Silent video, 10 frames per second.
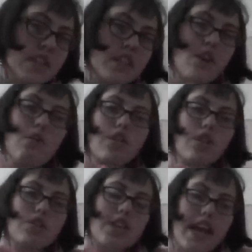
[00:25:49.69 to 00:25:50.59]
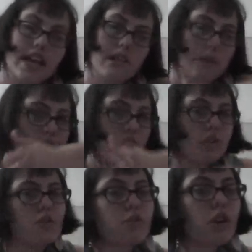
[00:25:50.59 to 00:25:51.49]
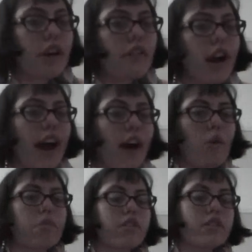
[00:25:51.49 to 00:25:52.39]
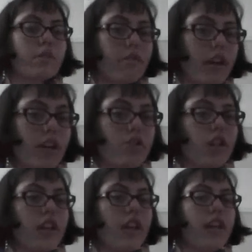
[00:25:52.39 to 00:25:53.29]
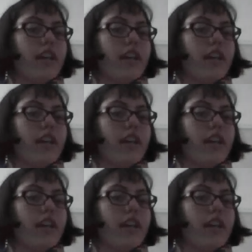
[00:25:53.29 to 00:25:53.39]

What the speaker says: They don't look to anybody else for help or inspiration.